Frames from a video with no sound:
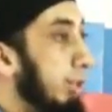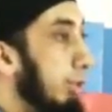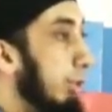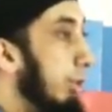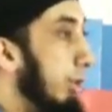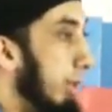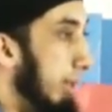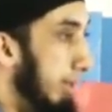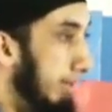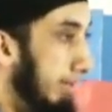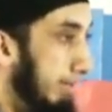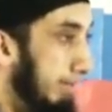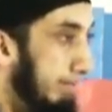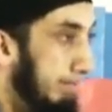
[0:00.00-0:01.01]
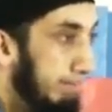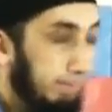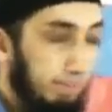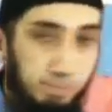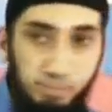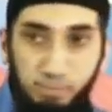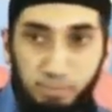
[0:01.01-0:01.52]
the authority?
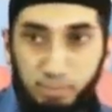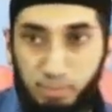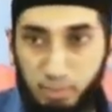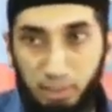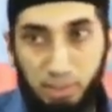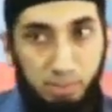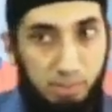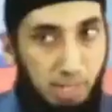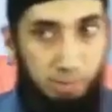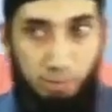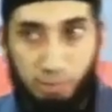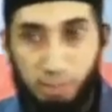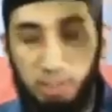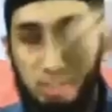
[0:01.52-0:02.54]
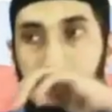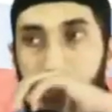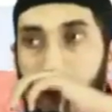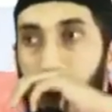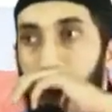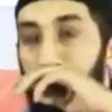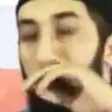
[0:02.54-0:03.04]
The master does.
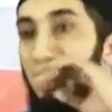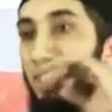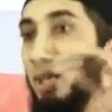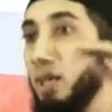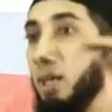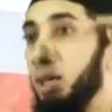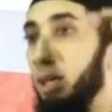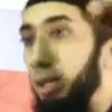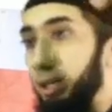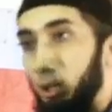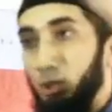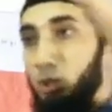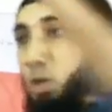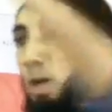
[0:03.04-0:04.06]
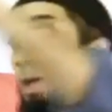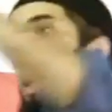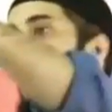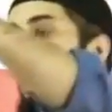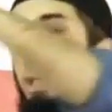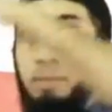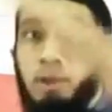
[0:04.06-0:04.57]
Now,
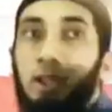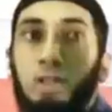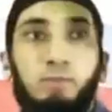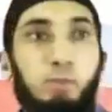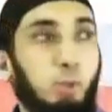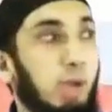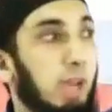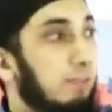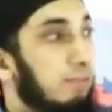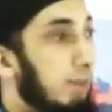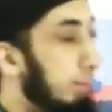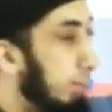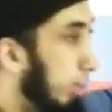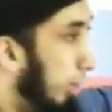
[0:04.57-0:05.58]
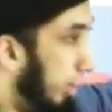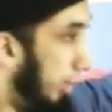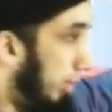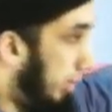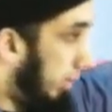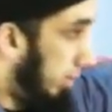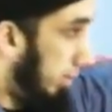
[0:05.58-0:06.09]
I think many of you have
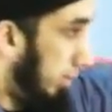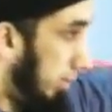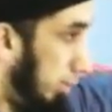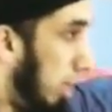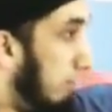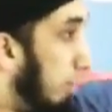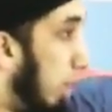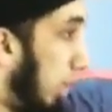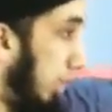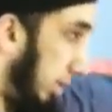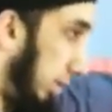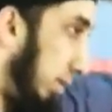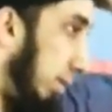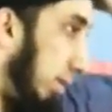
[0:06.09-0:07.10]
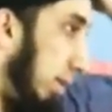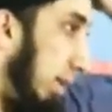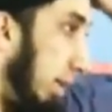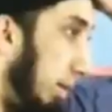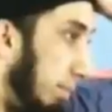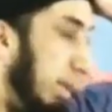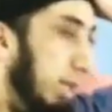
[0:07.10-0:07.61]
employers, you have bosses,
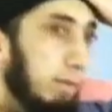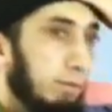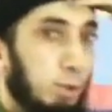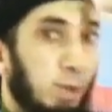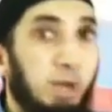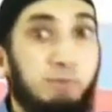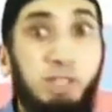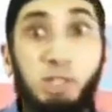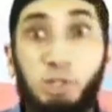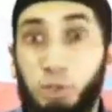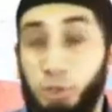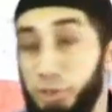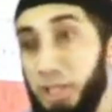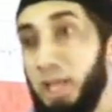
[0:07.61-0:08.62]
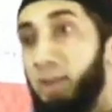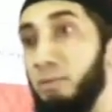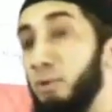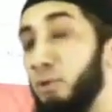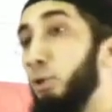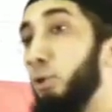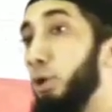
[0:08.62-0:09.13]
many of you have teachers that have
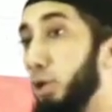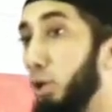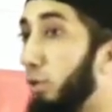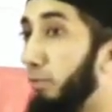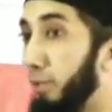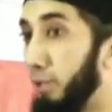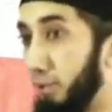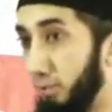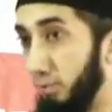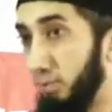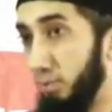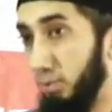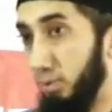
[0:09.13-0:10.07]
authority over you.